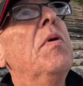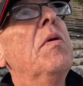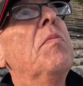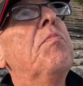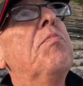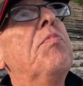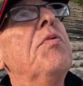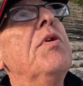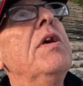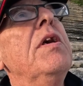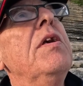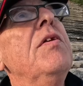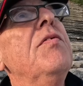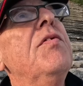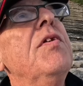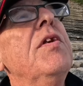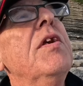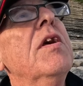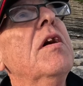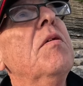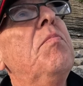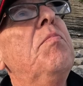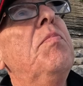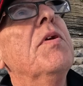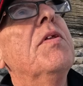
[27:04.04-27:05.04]

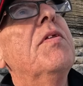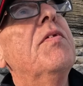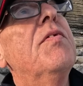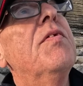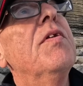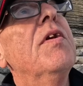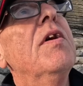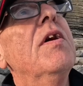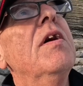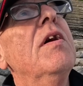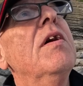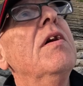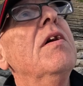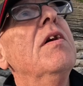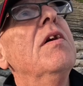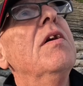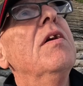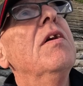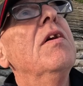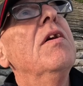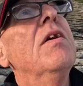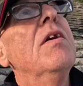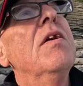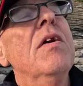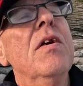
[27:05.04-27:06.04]
breezier, but
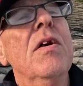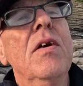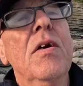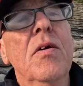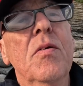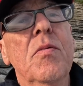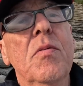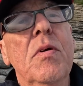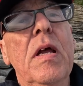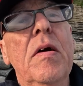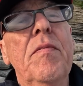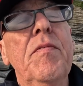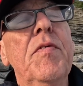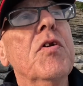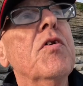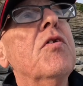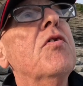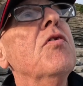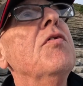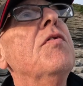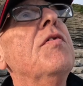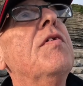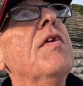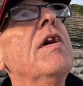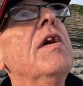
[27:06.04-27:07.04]
we're having a
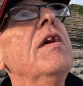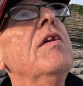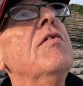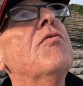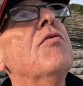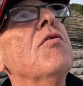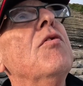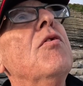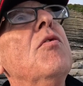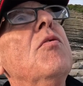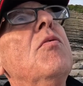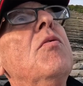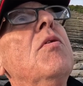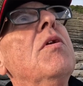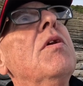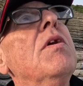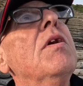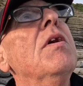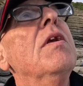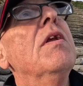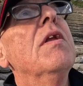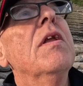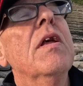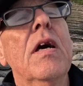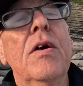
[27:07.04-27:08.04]
good day, so
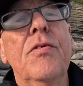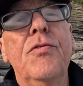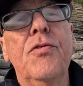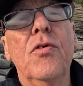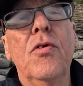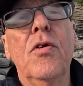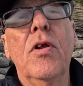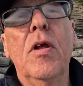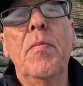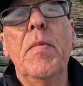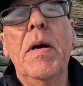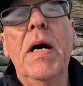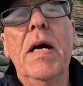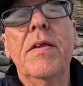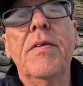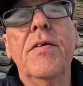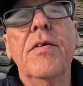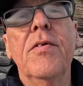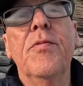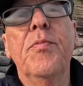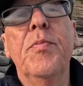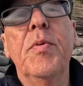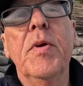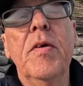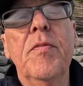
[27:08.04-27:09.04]
that's all that
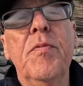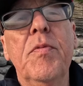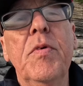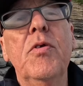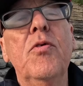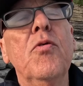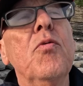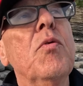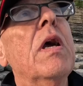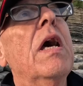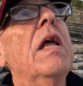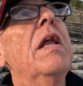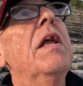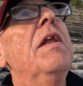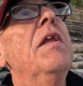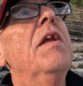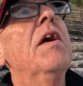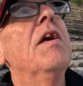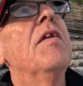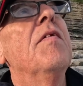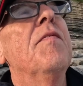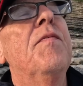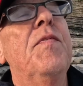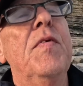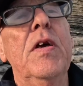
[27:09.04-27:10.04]
matters. But if we do get
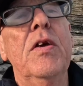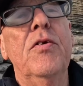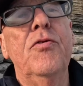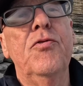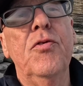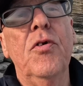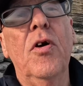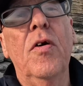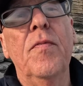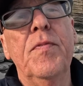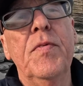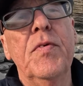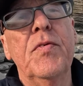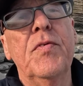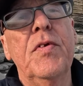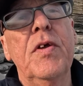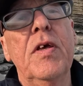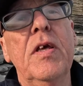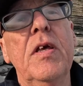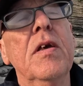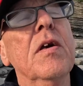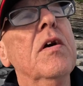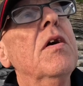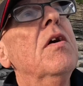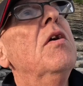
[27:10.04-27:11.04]
another fish,
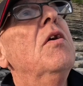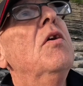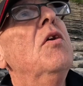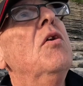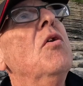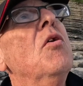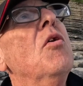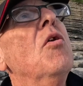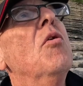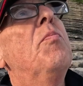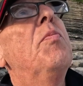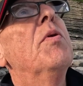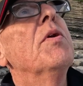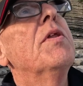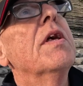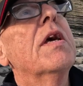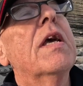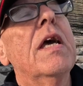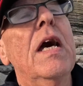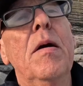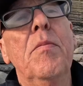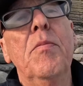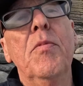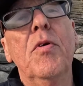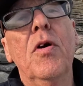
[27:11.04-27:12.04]
obviously we'll put the
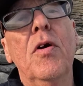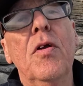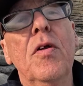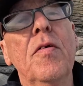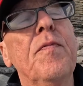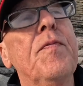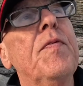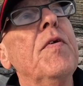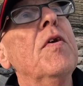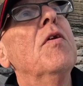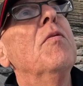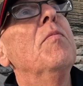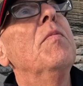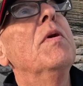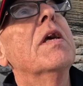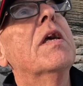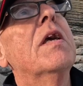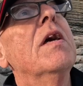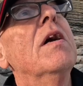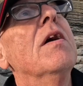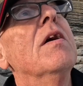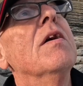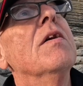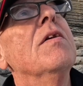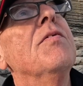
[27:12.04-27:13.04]
camera on and film it,
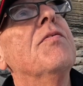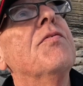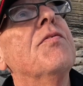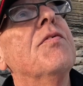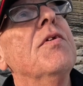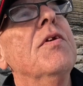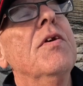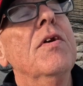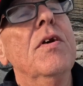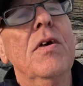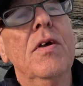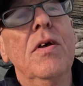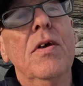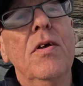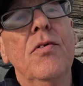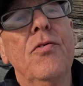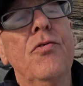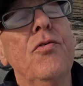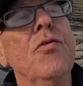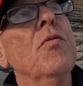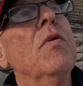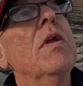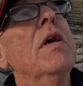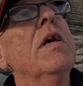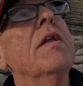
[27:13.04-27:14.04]
guys.
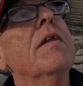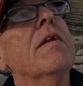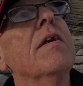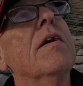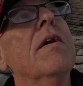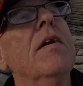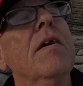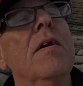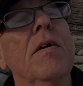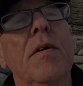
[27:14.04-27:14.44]
See you later.